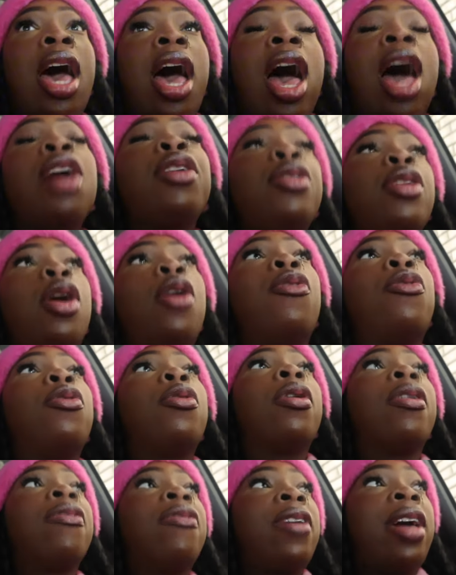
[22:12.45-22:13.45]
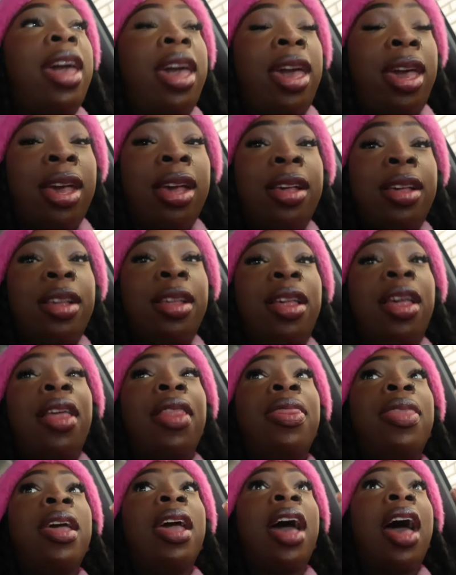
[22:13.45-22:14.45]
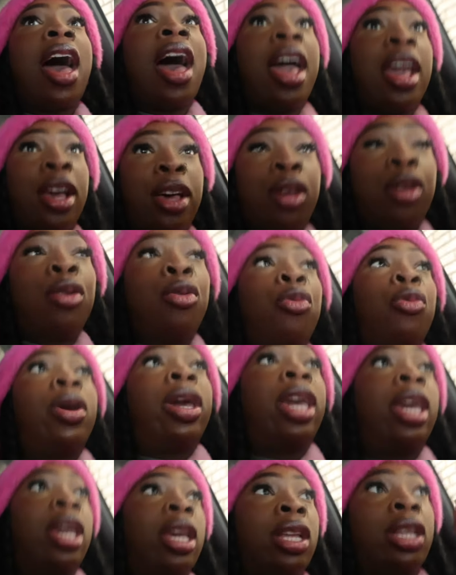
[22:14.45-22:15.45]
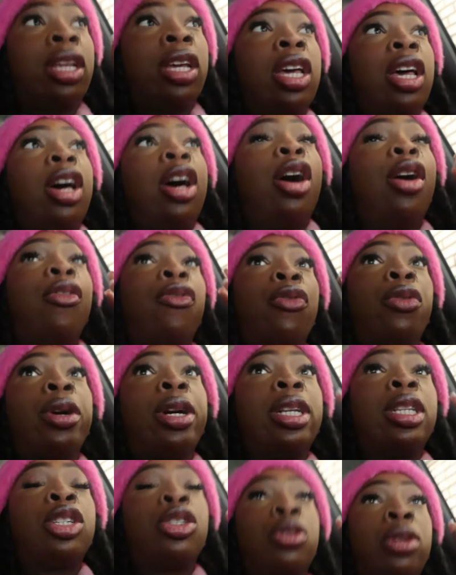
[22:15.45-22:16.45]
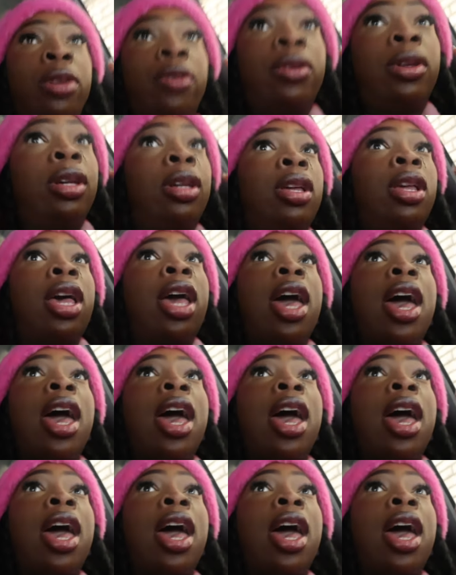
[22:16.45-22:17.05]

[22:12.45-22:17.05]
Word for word: I know for a fact that I could win a friend's trivia.